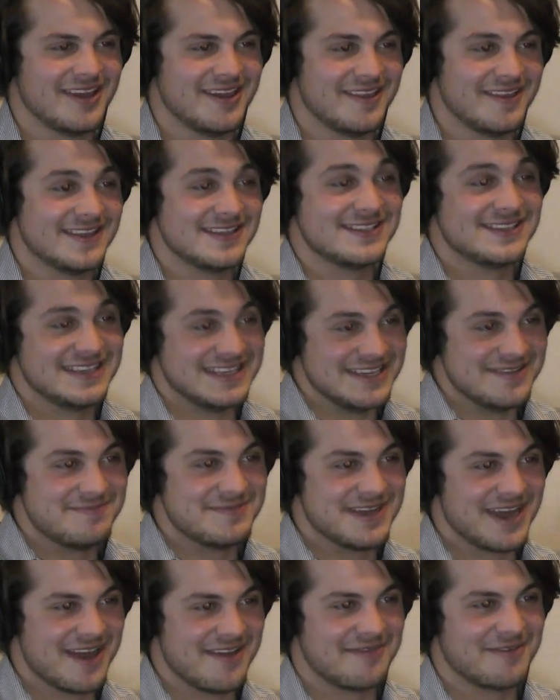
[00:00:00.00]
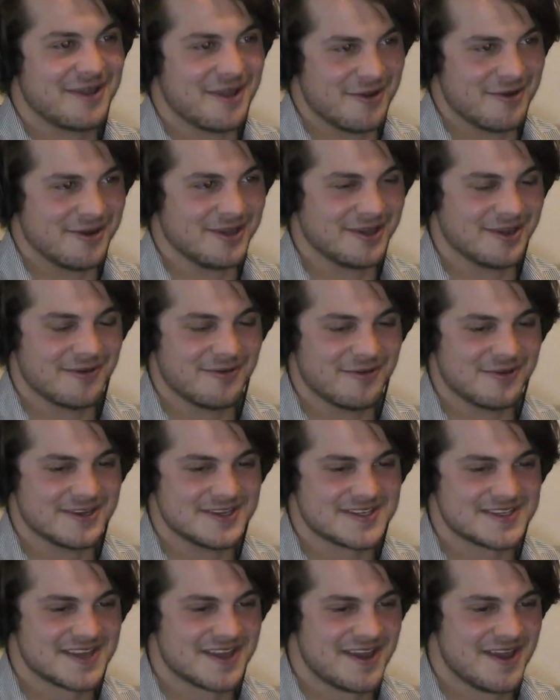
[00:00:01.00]
in this deep dive coding
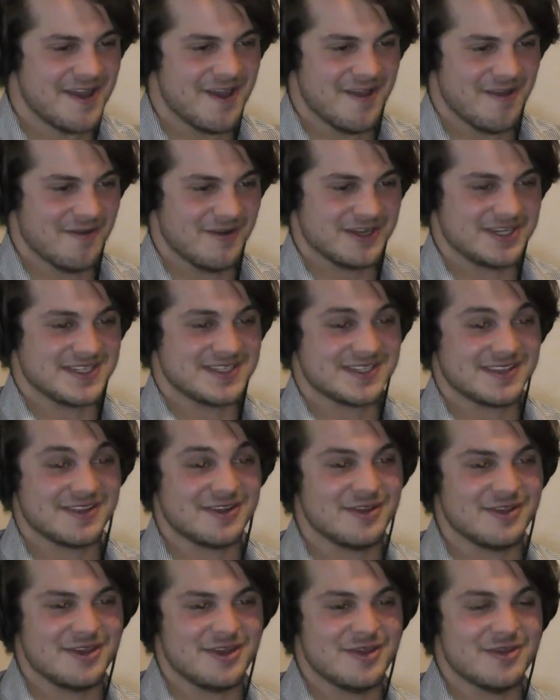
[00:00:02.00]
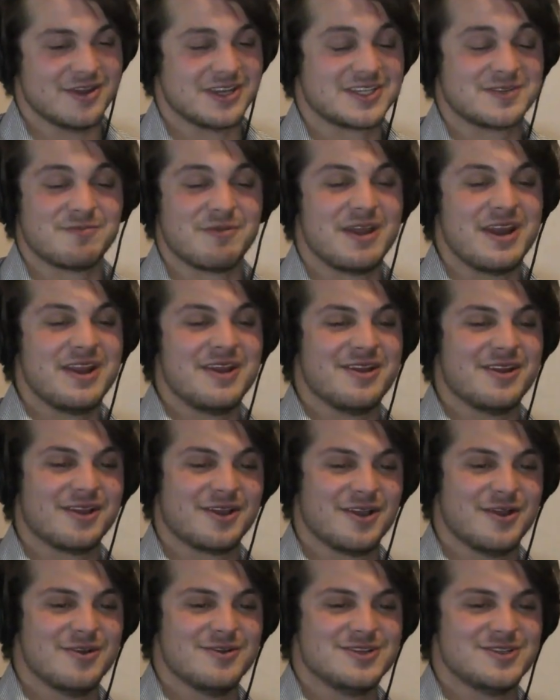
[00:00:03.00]
course, which is literally you're explaining your
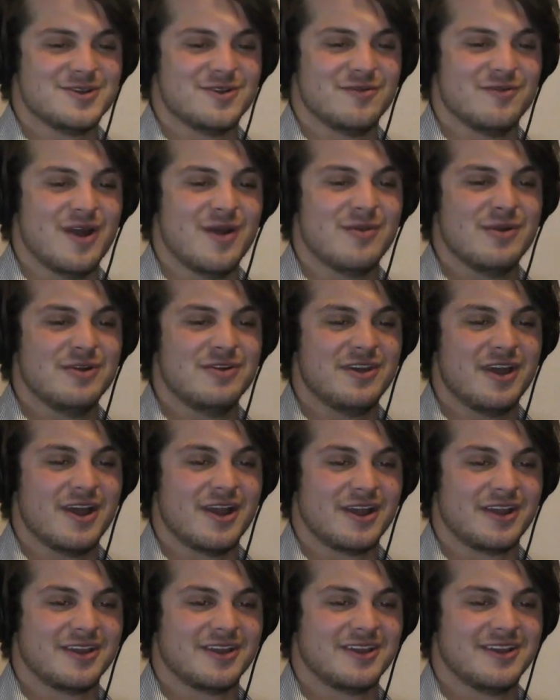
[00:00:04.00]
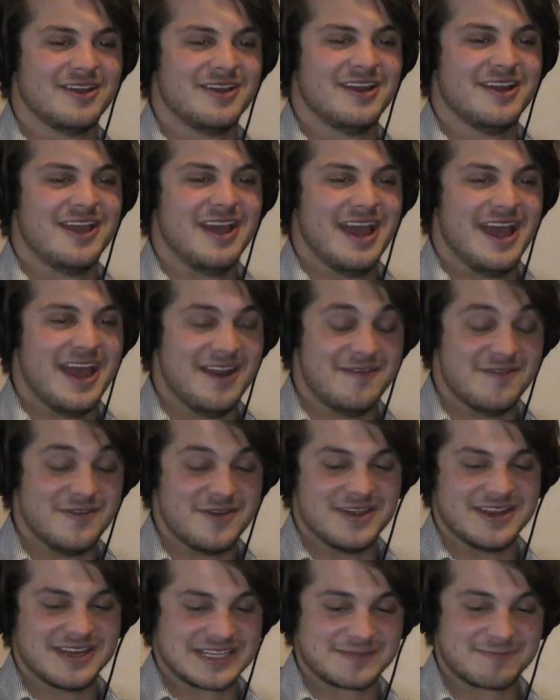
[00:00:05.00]
code to a rubber duck. And if you
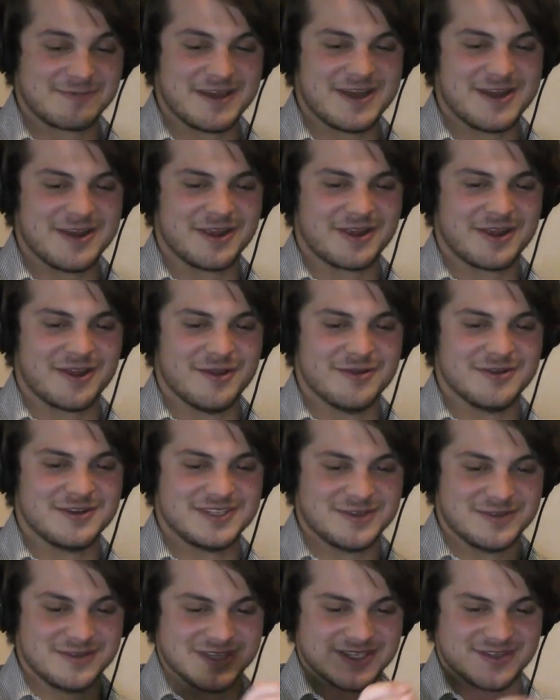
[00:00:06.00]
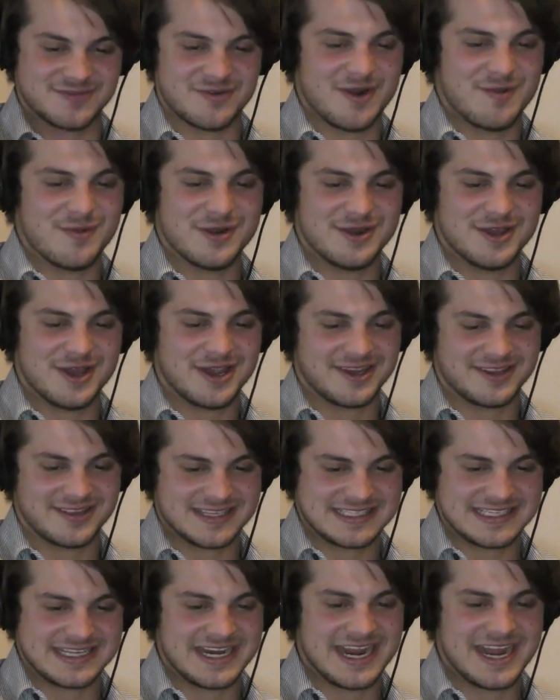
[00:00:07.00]
can explain your code to this rubber duck
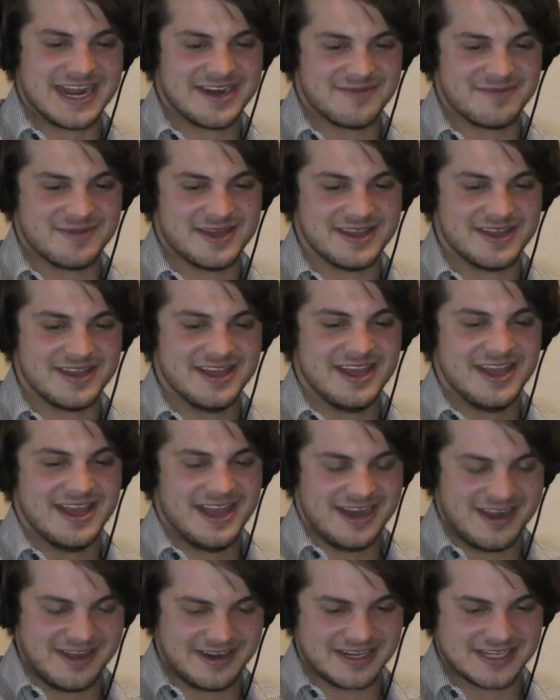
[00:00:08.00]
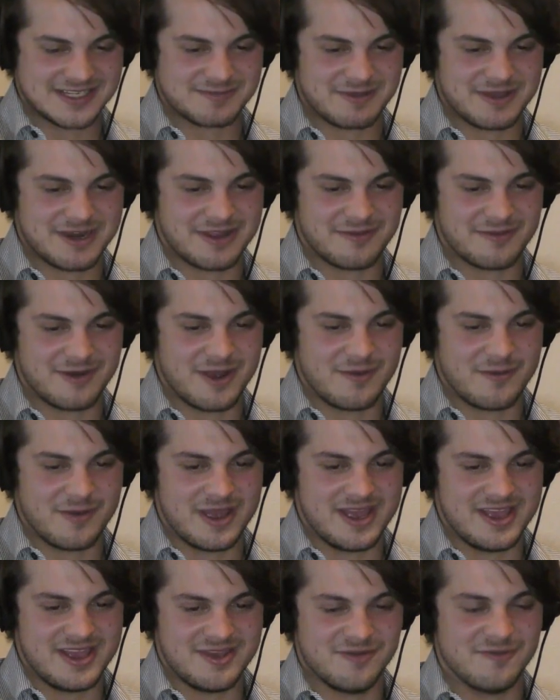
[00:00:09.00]
that's inanimate and you can explain it the right
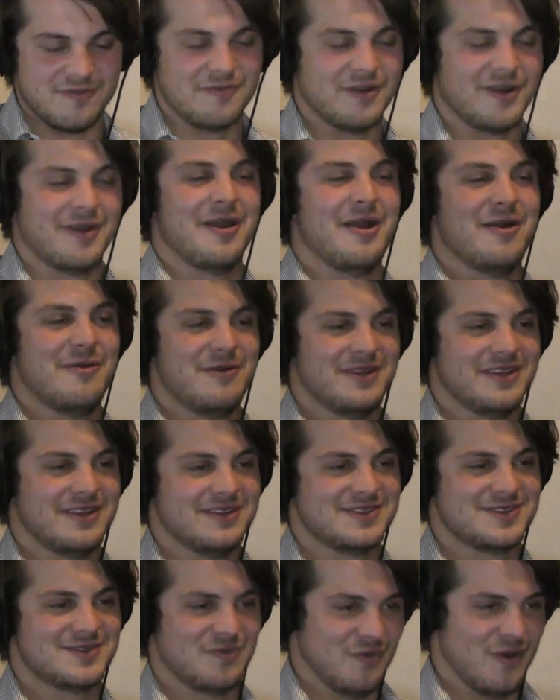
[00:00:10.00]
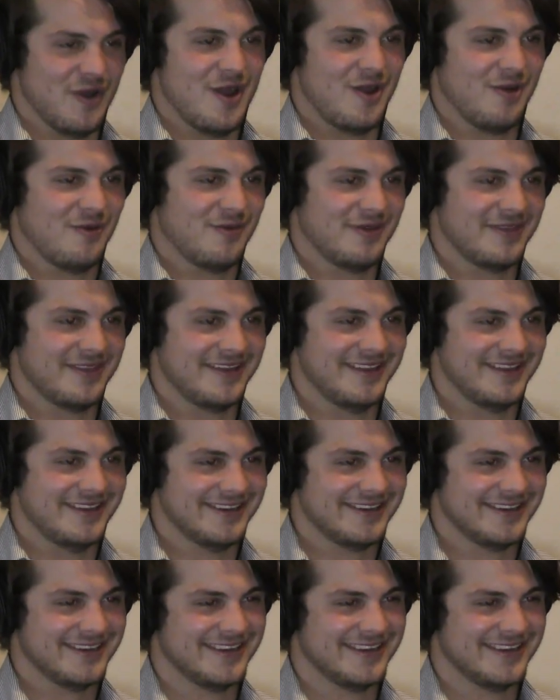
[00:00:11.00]
way, you'll figure out what's wrong with it.